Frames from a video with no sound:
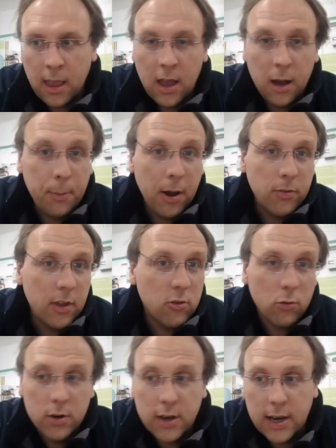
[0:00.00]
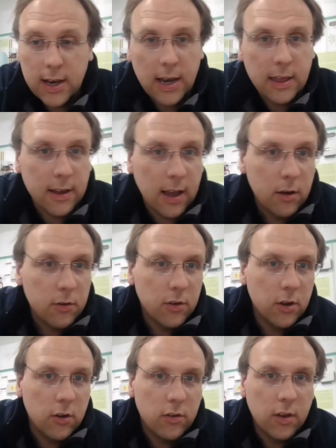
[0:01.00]
about this, or indeed anything else
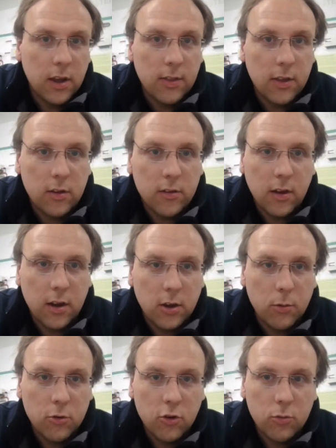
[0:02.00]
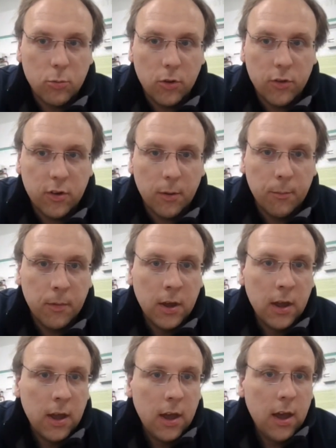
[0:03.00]
that you see that you just want some
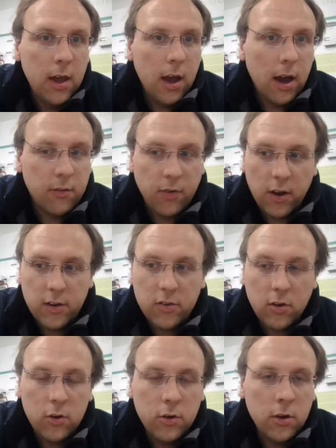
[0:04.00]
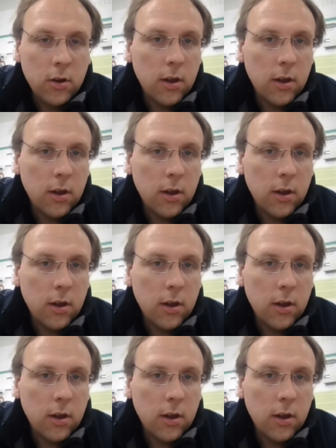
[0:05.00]
advice on.